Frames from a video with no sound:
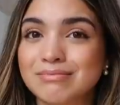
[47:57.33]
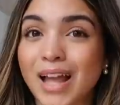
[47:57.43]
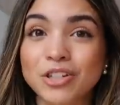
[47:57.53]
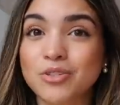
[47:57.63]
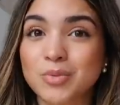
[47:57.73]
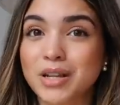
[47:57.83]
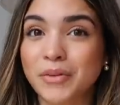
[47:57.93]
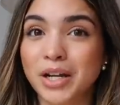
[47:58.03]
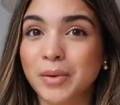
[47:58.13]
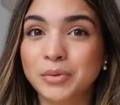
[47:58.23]
I just was
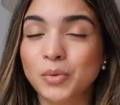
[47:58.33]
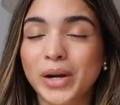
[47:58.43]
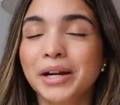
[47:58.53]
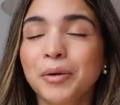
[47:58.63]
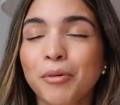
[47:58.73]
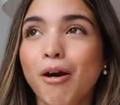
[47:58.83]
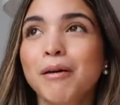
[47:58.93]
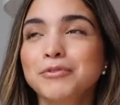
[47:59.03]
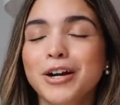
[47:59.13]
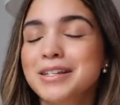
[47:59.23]
never gonna be able to wear a
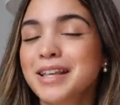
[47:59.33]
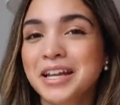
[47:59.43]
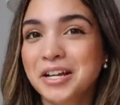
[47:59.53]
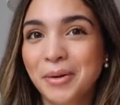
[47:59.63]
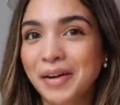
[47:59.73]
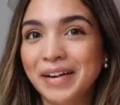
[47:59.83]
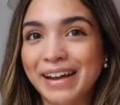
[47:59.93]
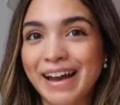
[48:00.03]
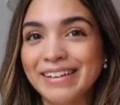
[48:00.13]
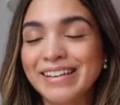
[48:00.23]
prom dress anywhere
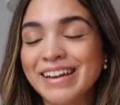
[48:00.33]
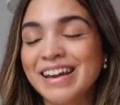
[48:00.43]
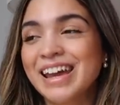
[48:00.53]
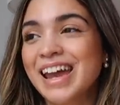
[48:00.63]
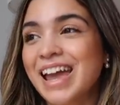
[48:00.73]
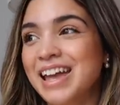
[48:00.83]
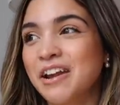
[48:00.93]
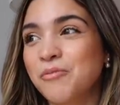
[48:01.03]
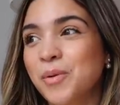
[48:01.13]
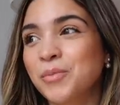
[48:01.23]
again. And
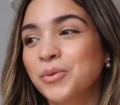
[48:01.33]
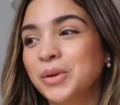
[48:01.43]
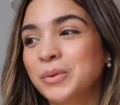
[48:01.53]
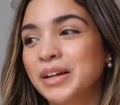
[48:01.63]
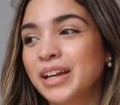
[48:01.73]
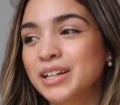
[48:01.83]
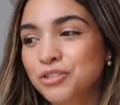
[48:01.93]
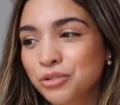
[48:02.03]
I remember we were in